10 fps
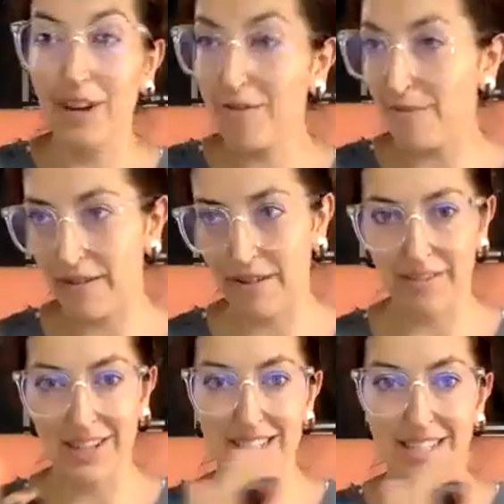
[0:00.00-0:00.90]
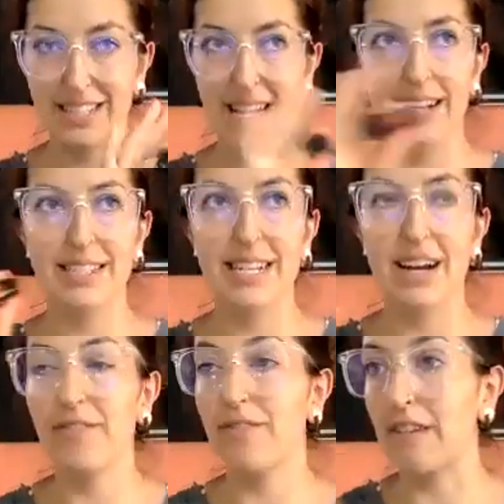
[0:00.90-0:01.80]
One of my favorites is hands
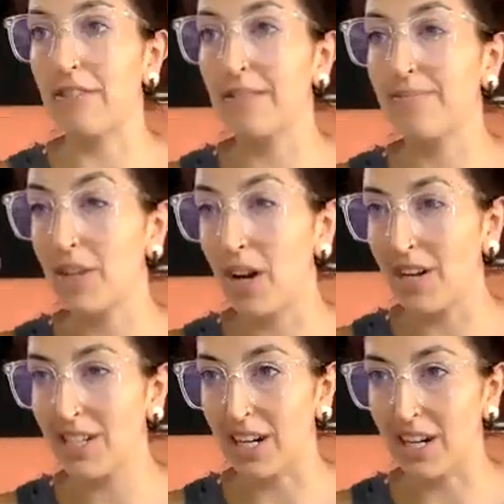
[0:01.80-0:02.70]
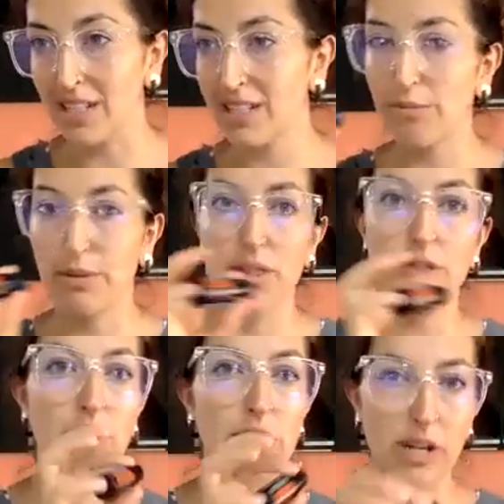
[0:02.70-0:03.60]
down favorite, On Guard. So put
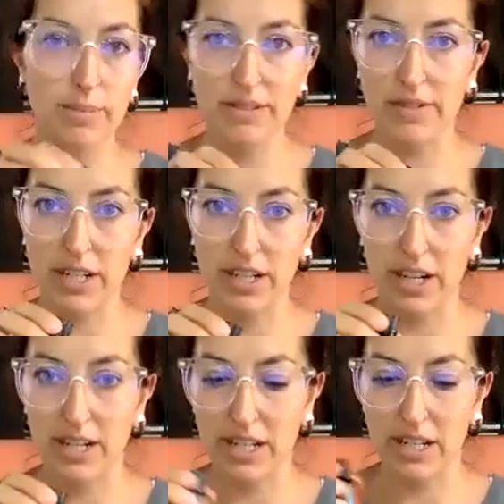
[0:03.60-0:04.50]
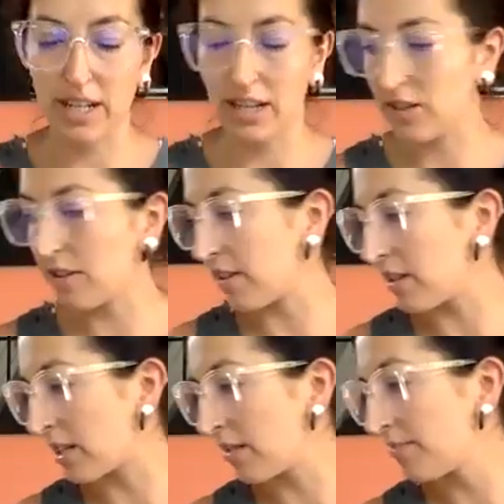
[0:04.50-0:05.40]
3 drops of On Guard in your
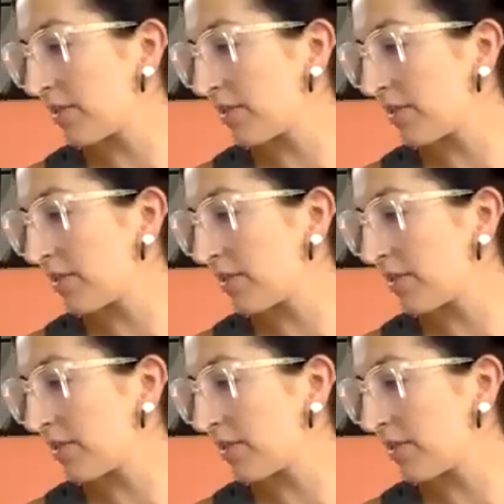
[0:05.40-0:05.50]
diffuser.